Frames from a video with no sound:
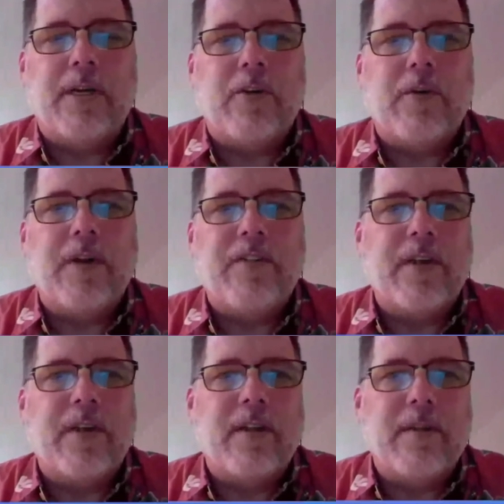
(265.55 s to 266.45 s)

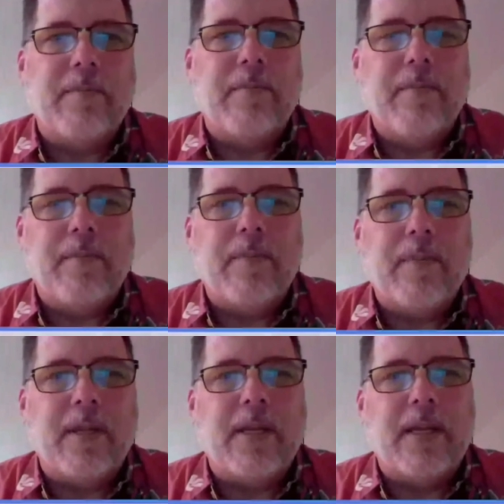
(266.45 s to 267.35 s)

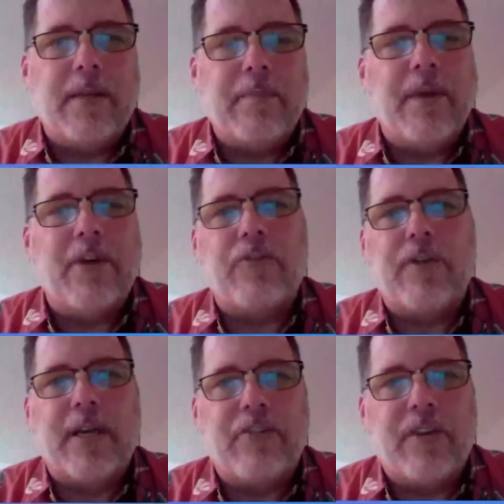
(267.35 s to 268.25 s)
increasingly
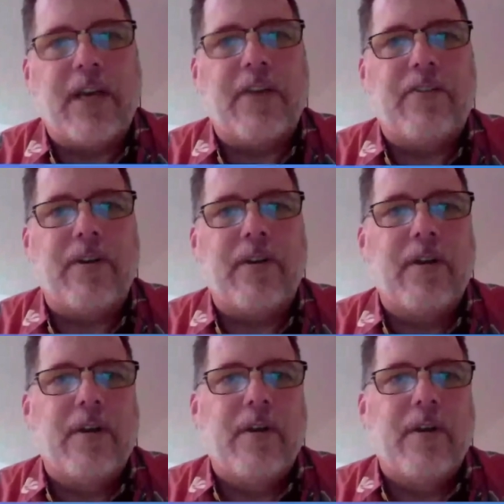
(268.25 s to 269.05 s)
measuring education